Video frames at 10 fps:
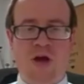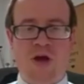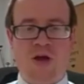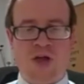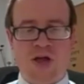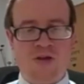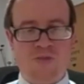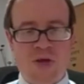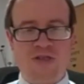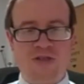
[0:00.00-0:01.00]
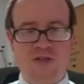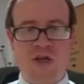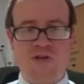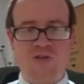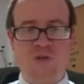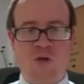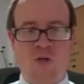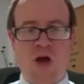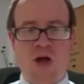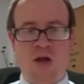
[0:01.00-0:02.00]
then medicine's going to be
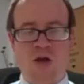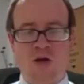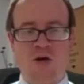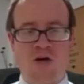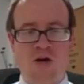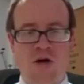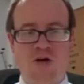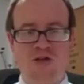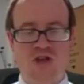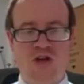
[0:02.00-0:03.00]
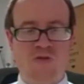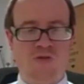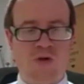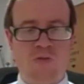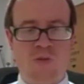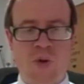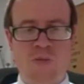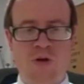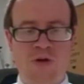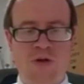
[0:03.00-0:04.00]
quite a long and hard journey for you. And
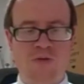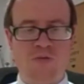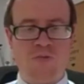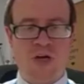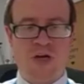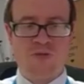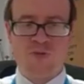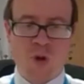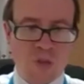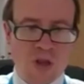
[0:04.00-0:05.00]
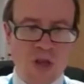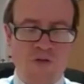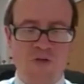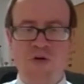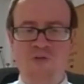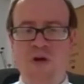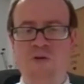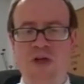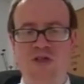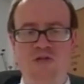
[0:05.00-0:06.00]
remember, that's probably the level 3
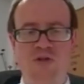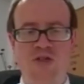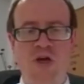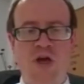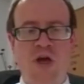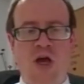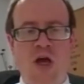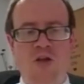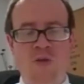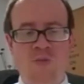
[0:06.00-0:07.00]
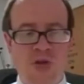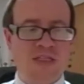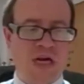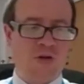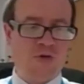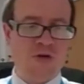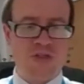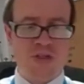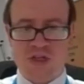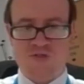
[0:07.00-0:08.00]
foundation route. The BTEC
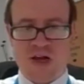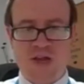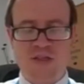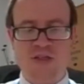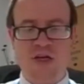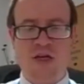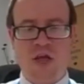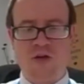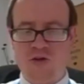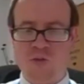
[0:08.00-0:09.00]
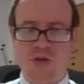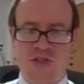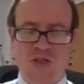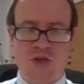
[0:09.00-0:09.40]
route is valid, and that normally is to